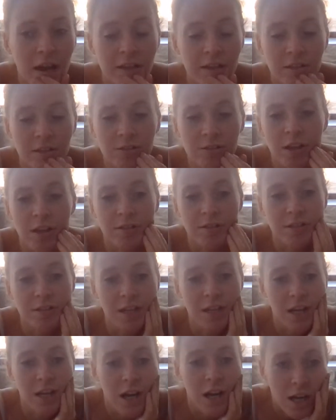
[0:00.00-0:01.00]
and
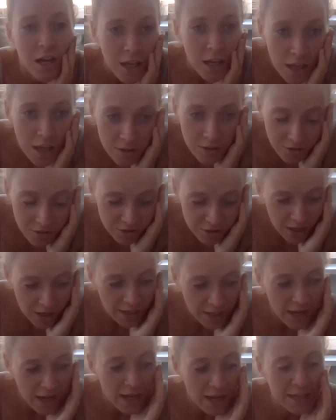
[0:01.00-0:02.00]
exercising Tia.
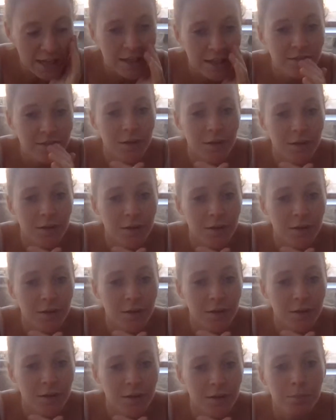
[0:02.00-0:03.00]
So she had Alice